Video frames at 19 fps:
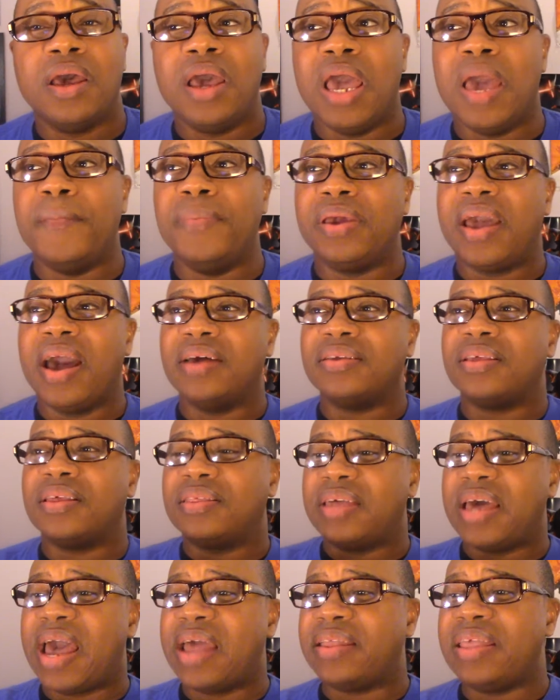And because of
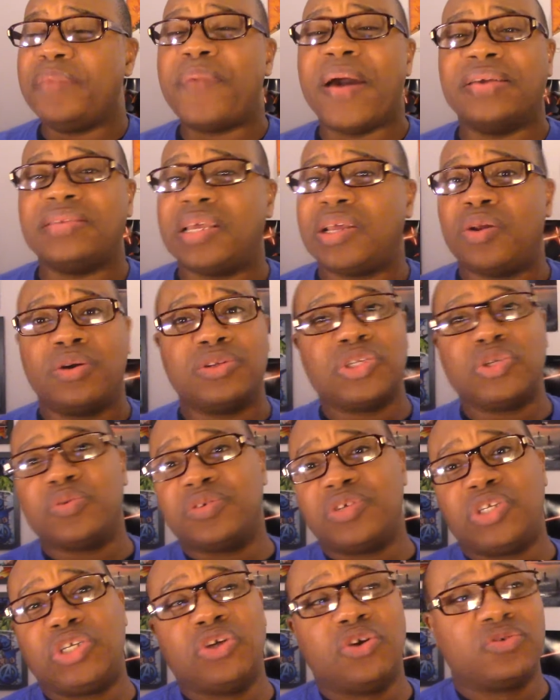that, he passed it on to
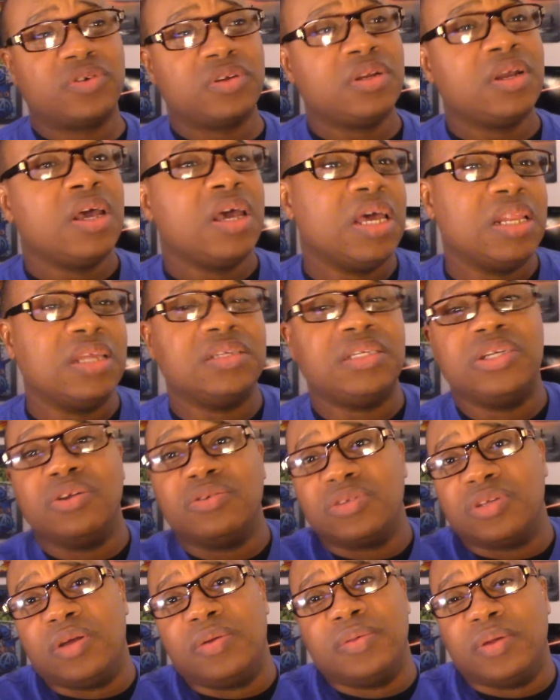his children. And his
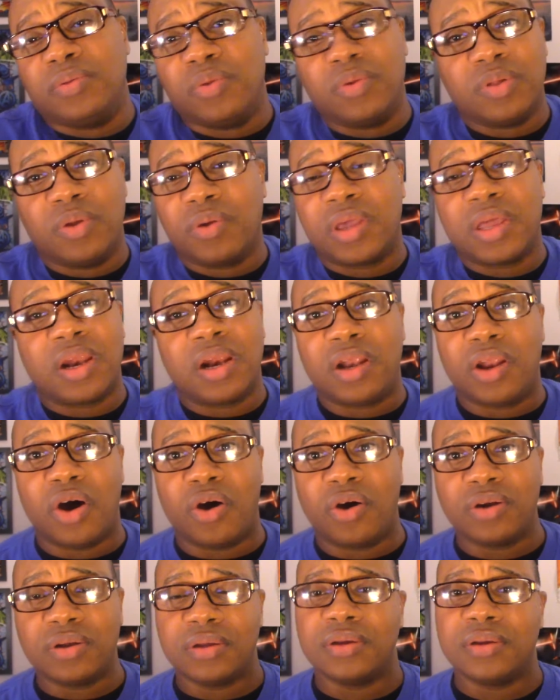children don't get
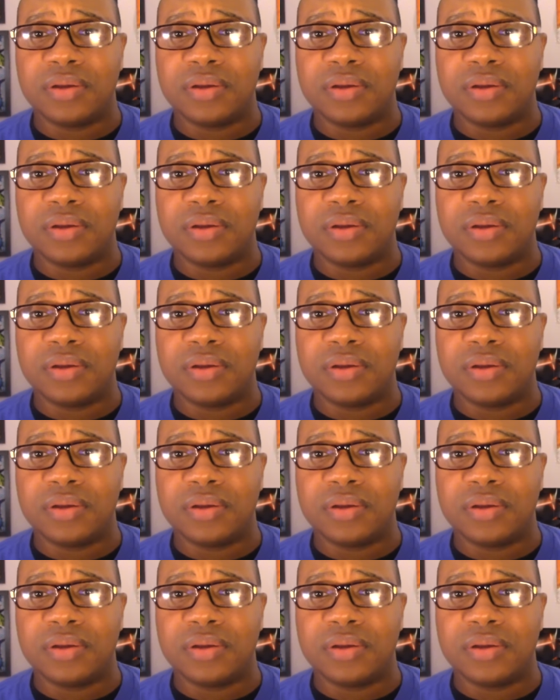along.